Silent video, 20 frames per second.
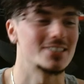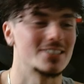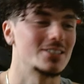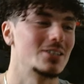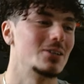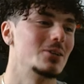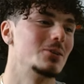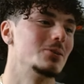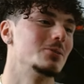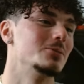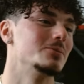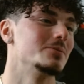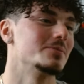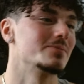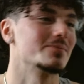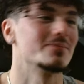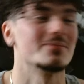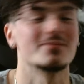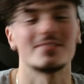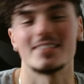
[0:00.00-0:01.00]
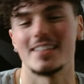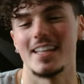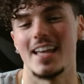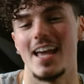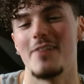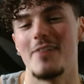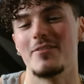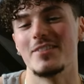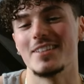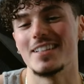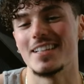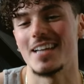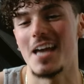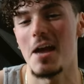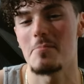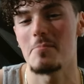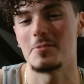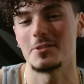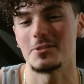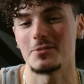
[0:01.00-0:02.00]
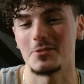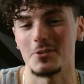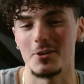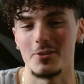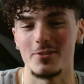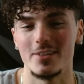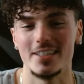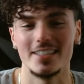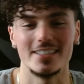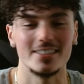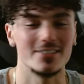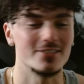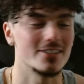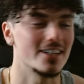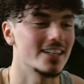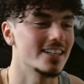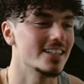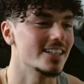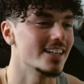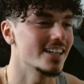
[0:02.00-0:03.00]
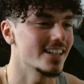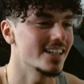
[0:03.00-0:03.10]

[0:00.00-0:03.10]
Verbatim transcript: So everything happens for a reason, right?